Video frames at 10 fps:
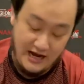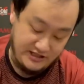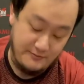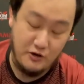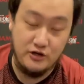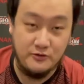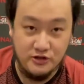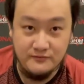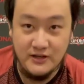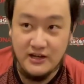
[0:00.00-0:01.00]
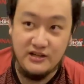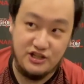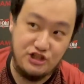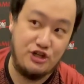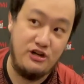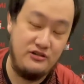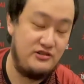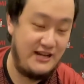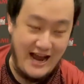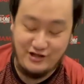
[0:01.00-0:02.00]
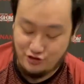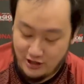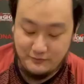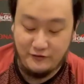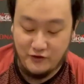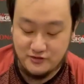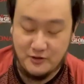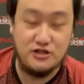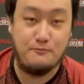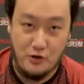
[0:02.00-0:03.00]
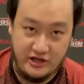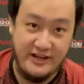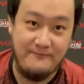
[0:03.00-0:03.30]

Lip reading: I set Bookamaru. Their turn, Cash drop their first monster pocket.